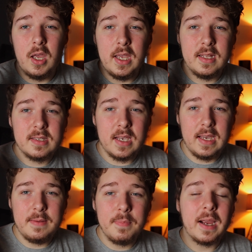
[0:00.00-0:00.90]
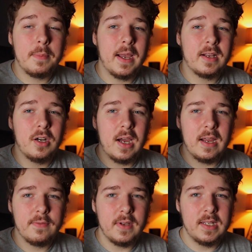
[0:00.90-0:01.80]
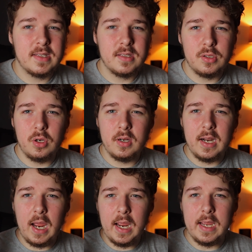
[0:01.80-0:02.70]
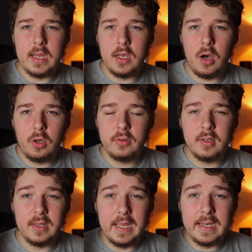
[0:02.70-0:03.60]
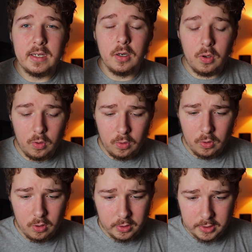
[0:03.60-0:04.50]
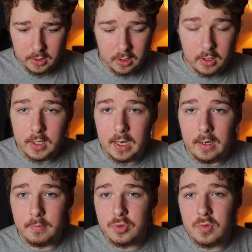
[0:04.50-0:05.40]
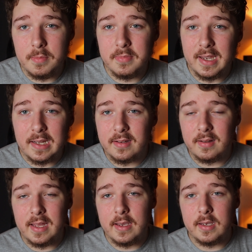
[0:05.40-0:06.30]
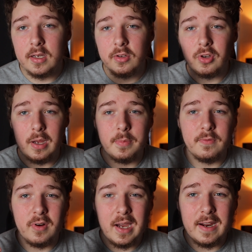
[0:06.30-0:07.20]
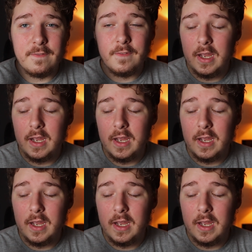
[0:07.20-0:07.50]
It's a backpack knife. It's not a on the leg or, you know, drop down the leg type of knife.